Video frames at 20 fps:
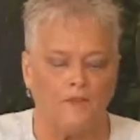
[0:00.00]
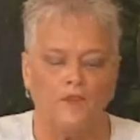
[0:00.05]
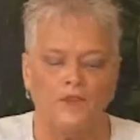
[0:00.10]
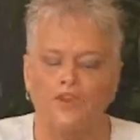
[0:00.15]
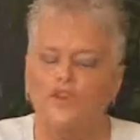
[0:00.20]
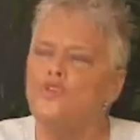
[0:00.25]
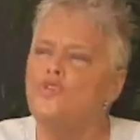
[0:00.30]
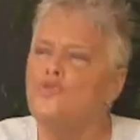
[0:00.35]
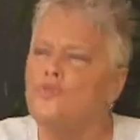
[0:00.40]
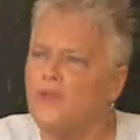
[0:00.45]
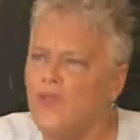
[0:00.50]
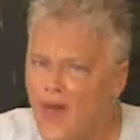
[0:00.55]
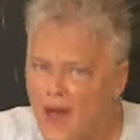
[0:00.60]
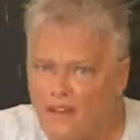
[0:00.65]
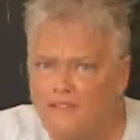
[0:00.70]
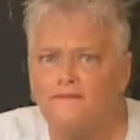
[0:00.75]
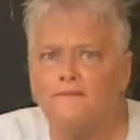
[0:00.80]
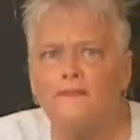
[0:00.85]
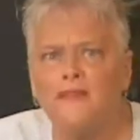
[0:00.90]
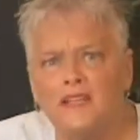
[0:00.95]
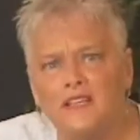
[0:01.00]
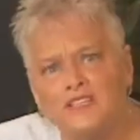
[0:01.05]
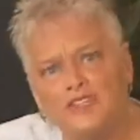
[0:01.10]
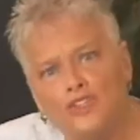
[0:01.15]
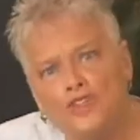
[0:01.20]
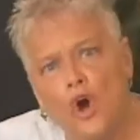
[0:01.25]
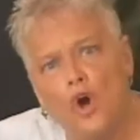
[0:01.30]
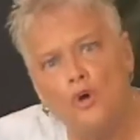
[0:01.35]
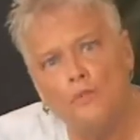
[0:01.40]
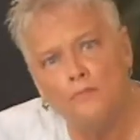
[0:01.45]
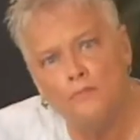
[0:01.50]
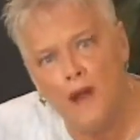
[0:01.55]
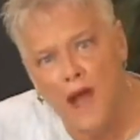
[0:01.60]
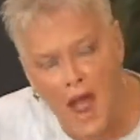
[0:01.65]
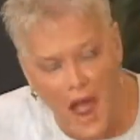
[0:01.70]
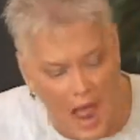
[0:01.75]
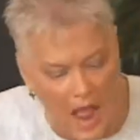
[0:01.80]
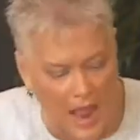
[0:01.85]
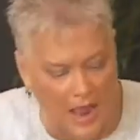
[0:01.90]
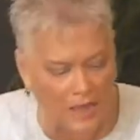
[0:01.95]
You love me so
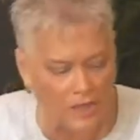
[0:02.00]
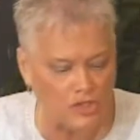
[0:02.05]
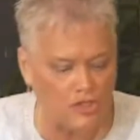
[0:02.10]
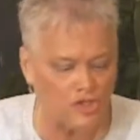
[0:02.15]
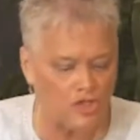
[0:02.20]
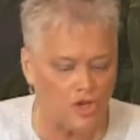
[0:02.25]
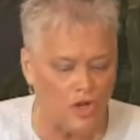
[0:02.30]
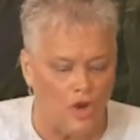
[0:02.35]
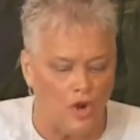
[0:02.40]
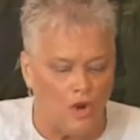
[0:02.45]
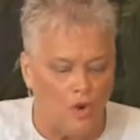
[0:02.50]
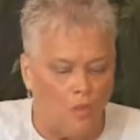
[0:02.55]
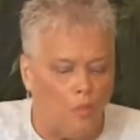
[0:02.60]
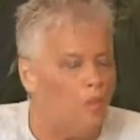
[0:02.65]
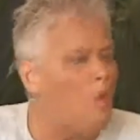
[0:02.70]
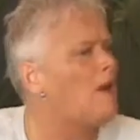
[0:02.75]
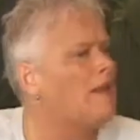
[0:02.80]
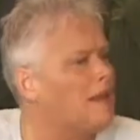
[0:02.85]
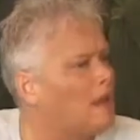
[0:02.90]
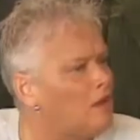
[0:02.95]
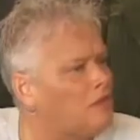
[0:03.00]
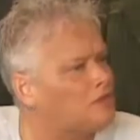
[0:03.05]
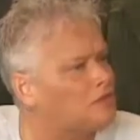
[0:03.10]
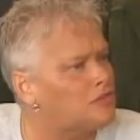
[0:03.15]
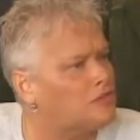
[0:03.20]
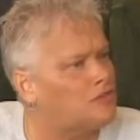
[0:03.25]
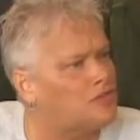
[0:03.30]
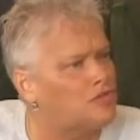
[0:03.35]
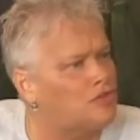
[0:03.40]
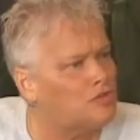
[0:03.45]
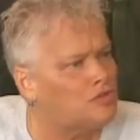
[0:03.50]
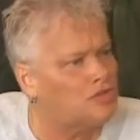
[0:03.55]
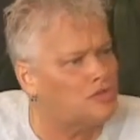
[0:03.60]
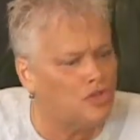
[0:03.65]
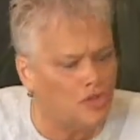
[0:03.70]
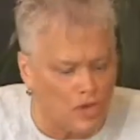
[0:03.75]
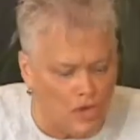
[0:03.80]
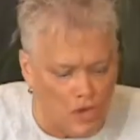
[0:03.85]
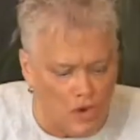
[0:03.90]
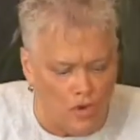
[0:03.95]
much. What else could you
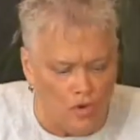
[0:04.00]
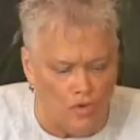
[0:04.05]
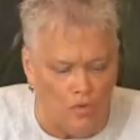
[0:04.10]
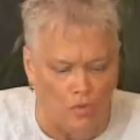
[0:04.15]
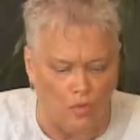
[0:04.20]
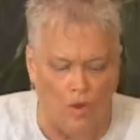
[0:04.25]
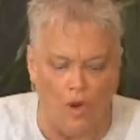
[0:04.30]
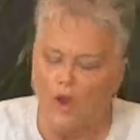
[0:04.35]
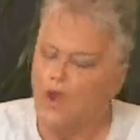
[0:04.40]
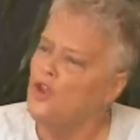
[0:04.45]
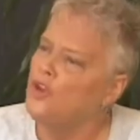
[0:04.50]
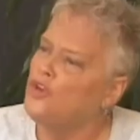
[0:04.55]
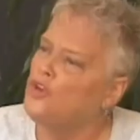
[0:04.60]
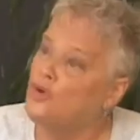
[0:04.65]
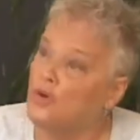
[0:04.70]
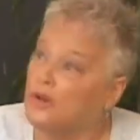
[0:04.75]
do? You